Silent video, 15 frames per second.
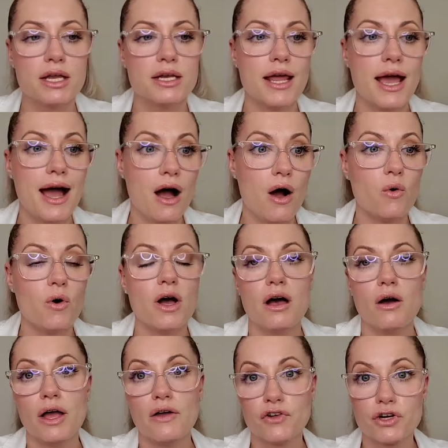Now,
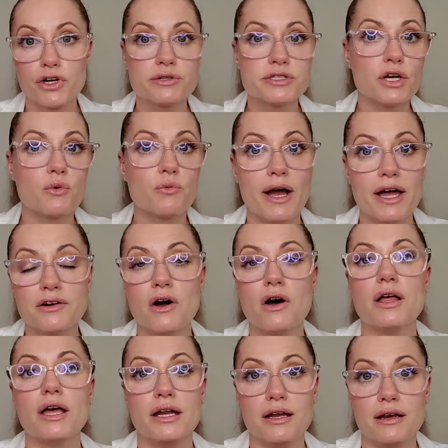if you're using
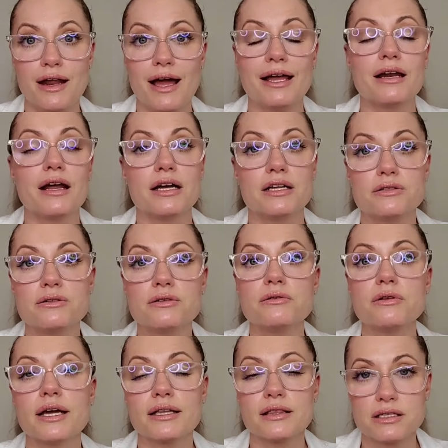retinol and at night, I
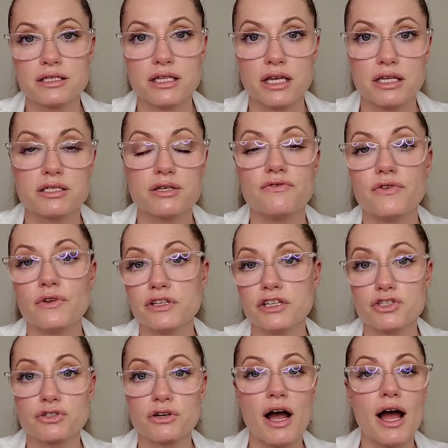do like the skin to fully
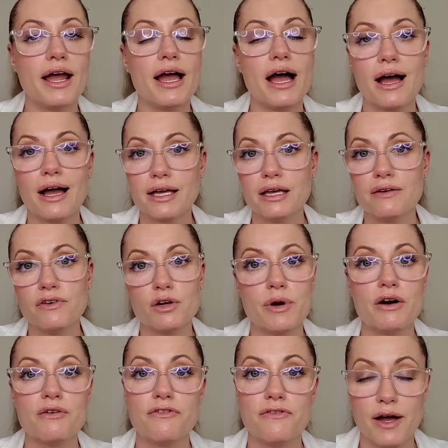dry. I give it
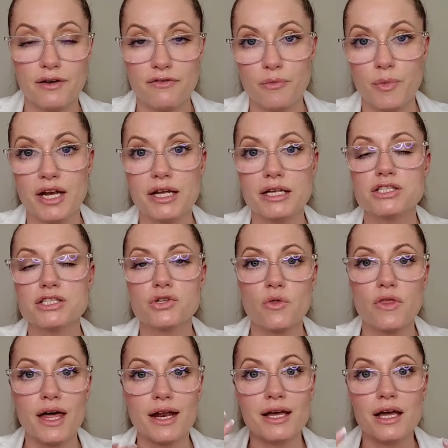about five minutes so
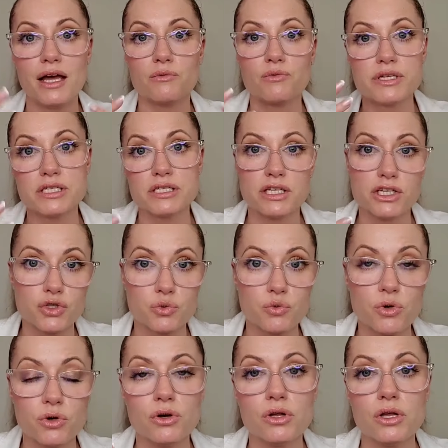that
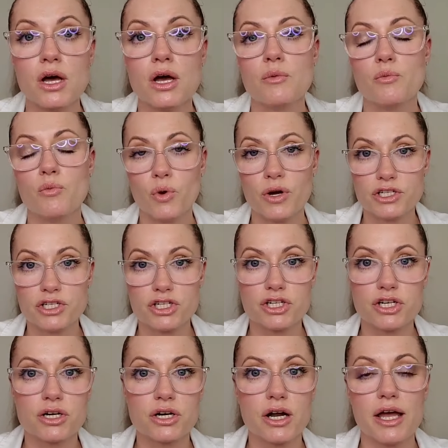residual
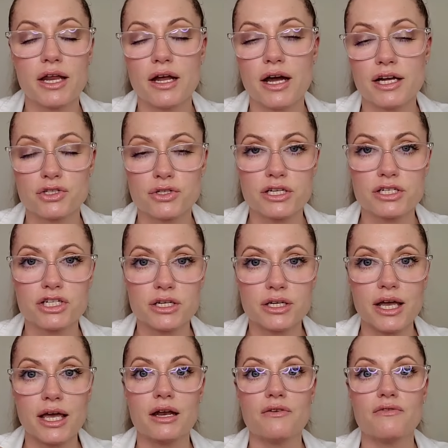moisture and
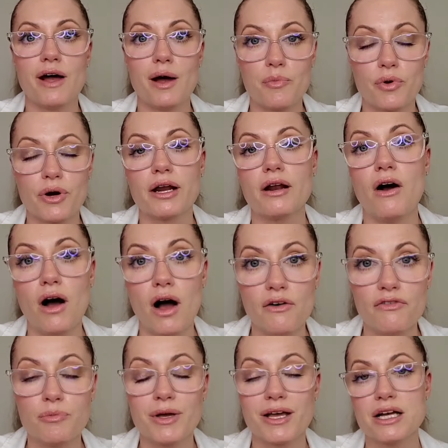hydration can evaporate
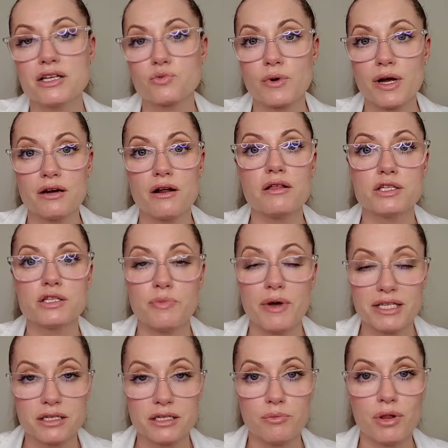off because retinol is
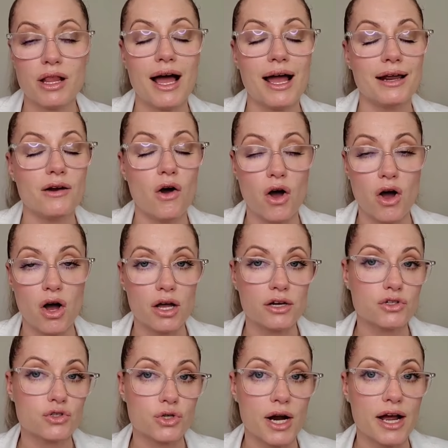best applied
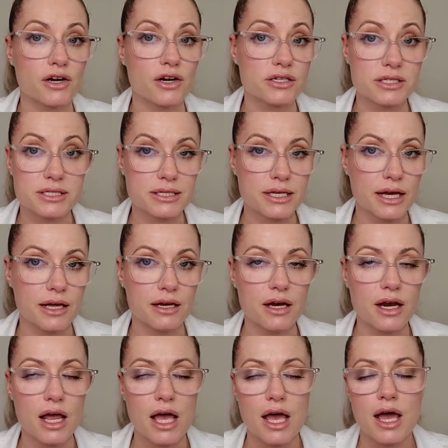on drier
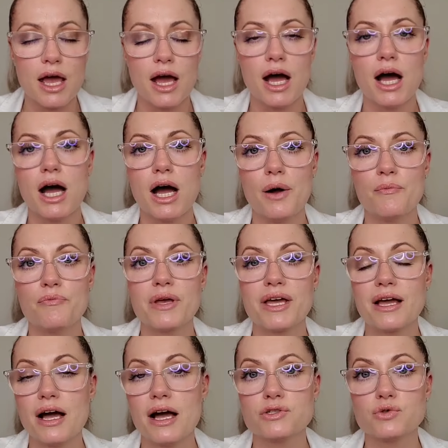skin um,
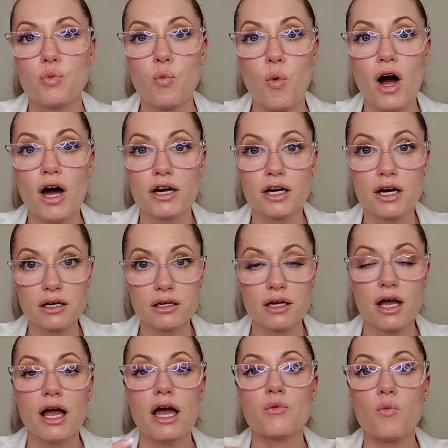because water
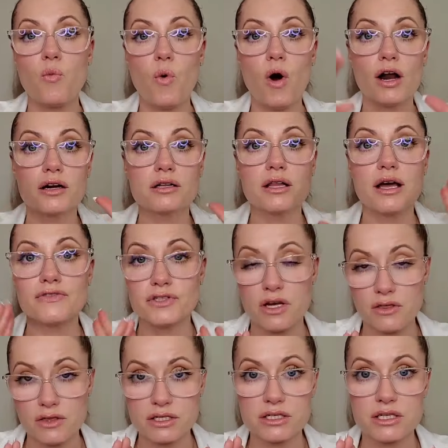and water left
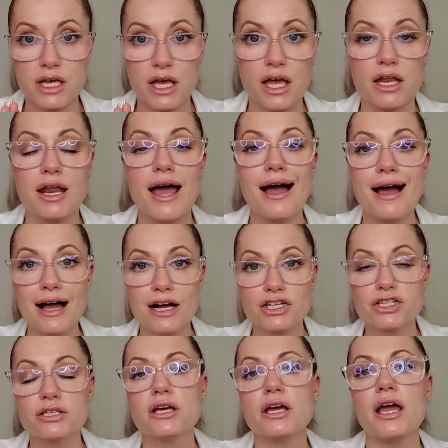on the skin
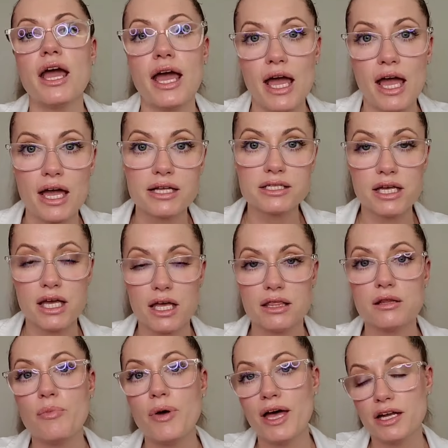actually aids
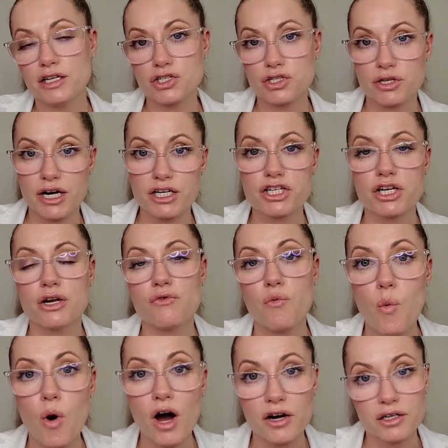in the penetration
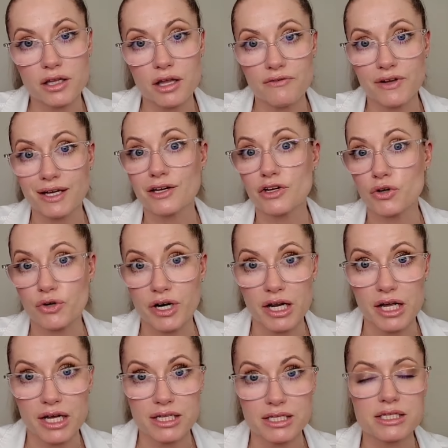of water loving
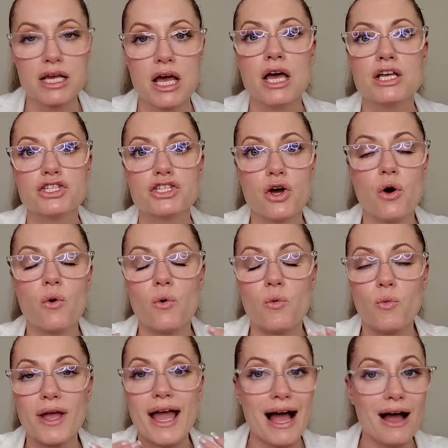ingredients. So
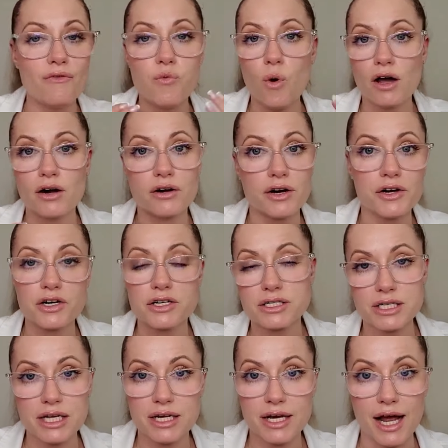we have water in our
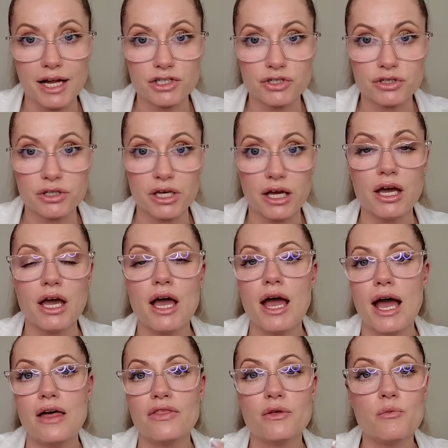skin naturally,
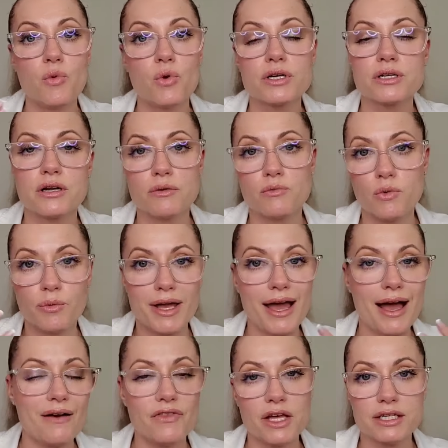and the more when we
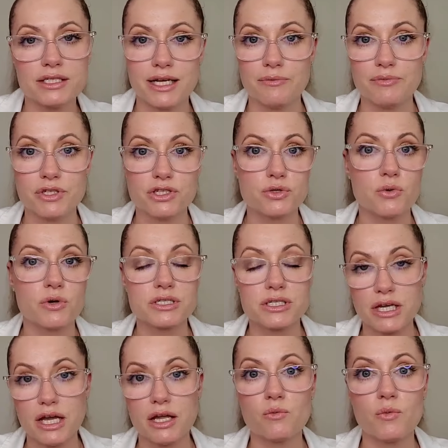have that dampness to our
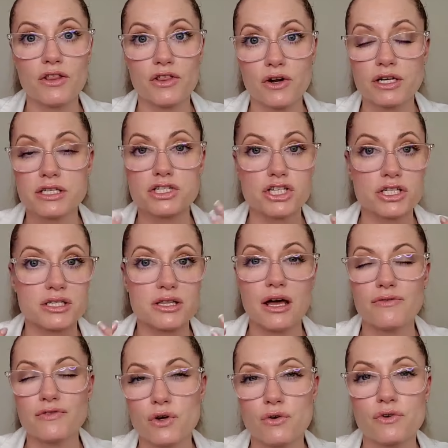skin, whether it's just
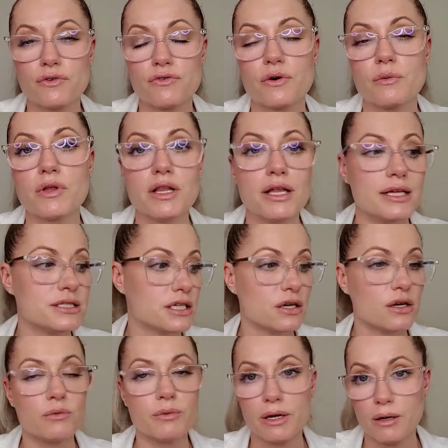left over from
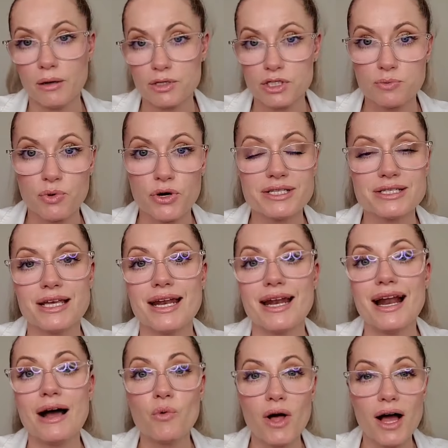cleansing or we spritz it,
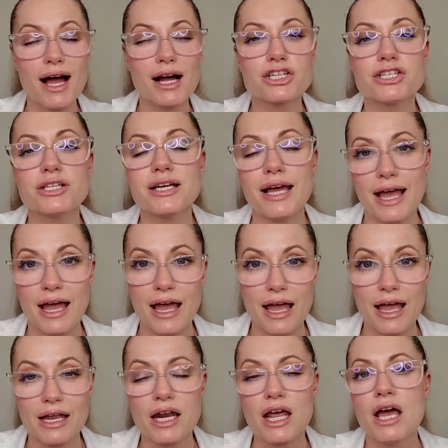it will actually
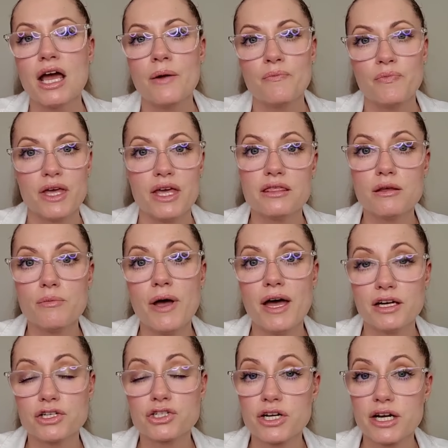aid in the
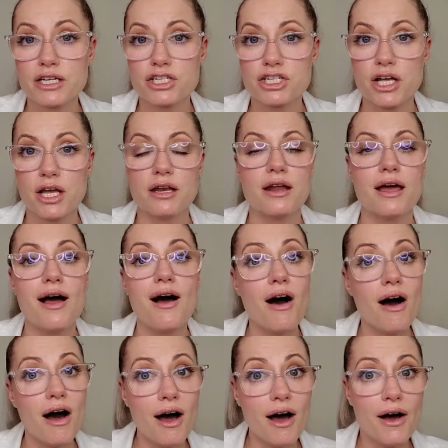penetration
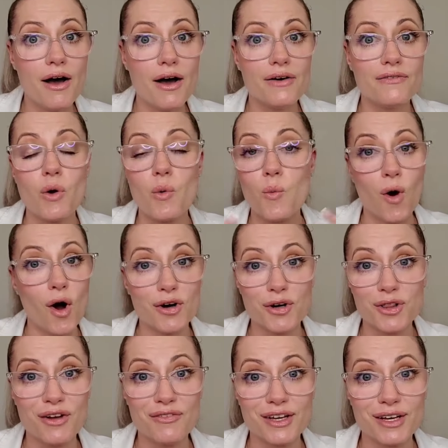of water
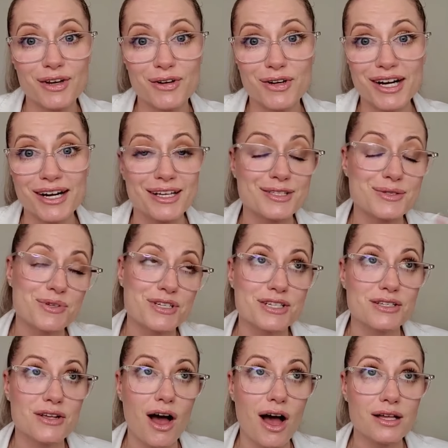loving ingredients, which
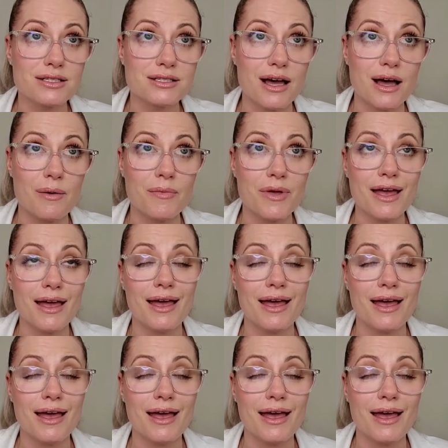is awesome